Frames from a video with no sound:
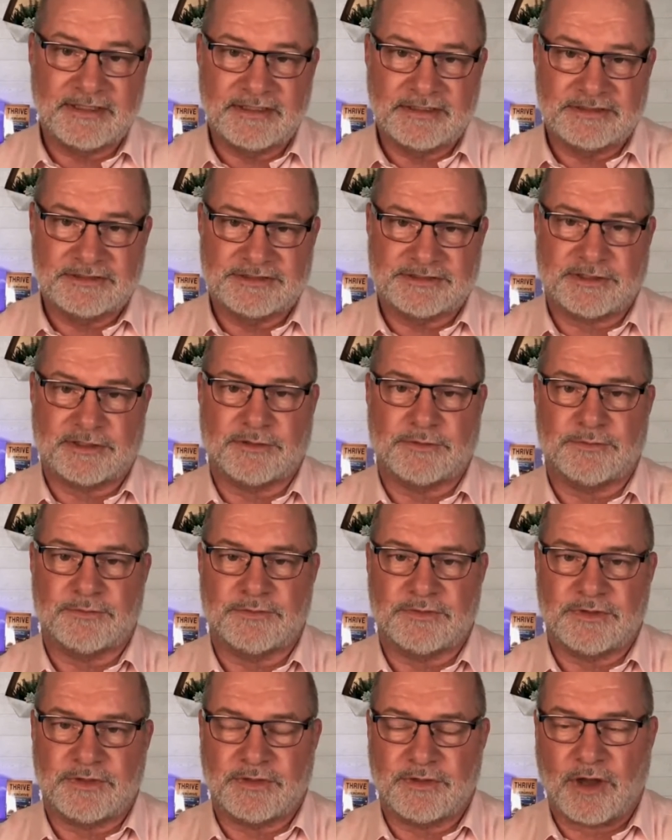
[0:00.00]
So
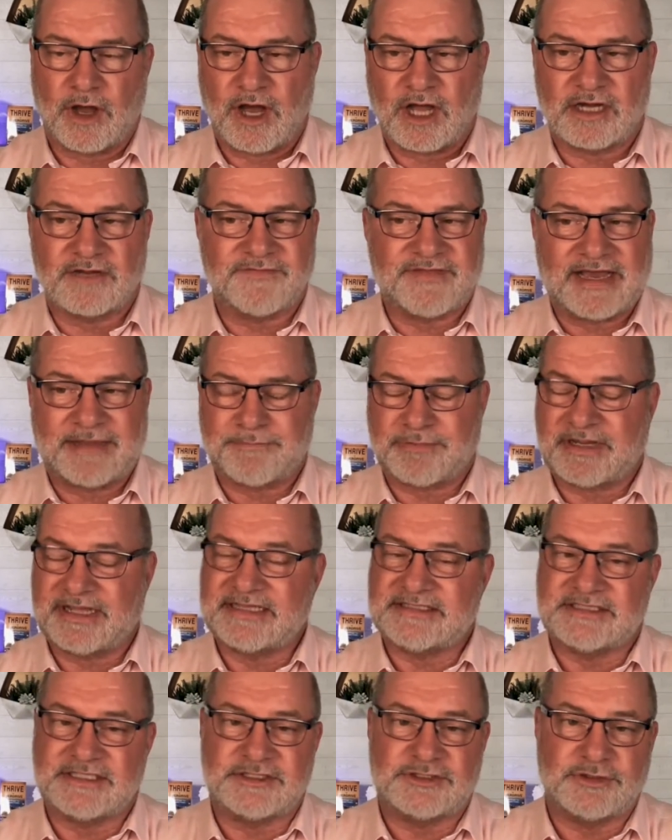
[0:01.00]
all of that
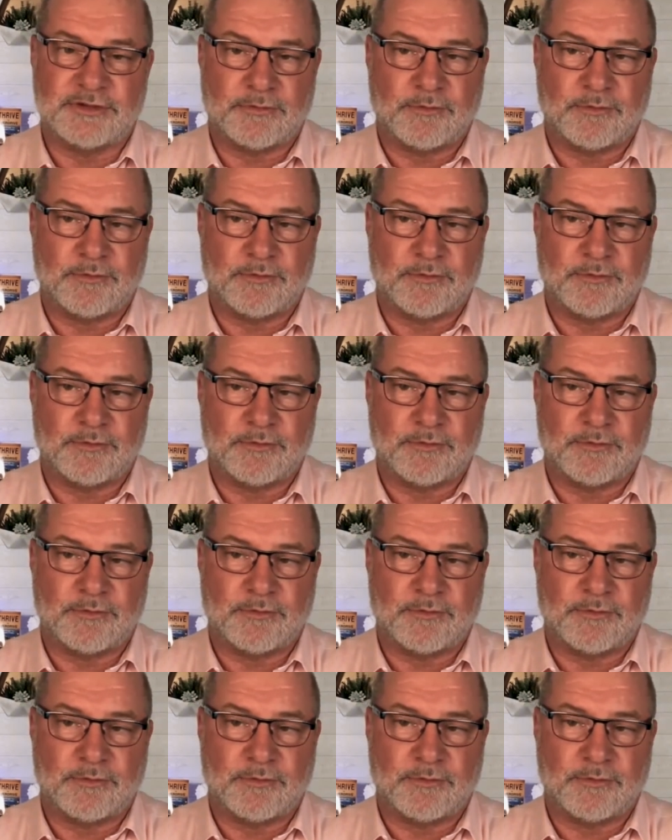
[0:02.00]
plays into it.